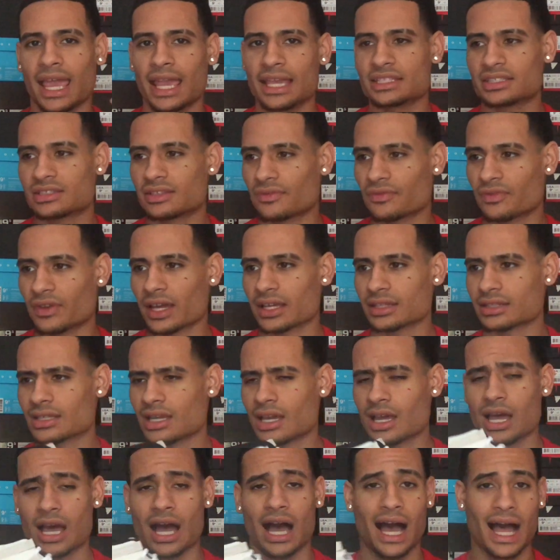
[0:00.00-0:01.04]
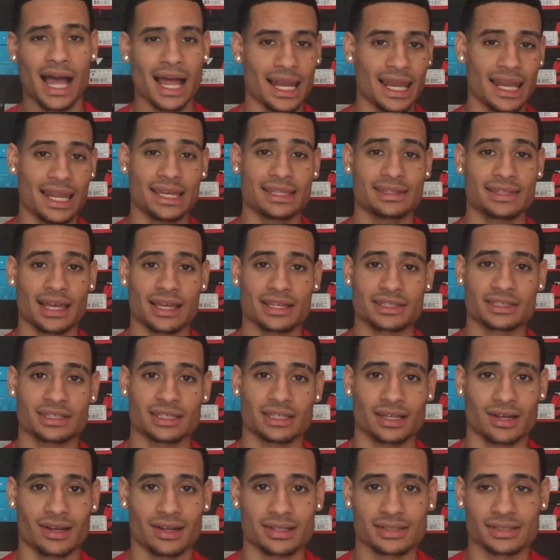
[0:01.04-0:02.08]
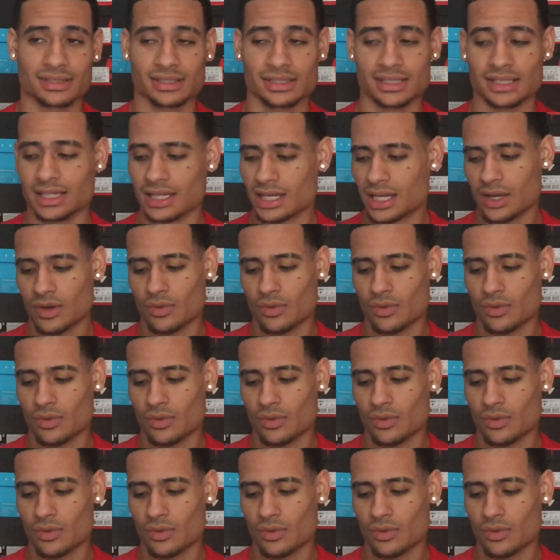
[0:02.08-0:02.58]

aged effect. I like that shit, honestly.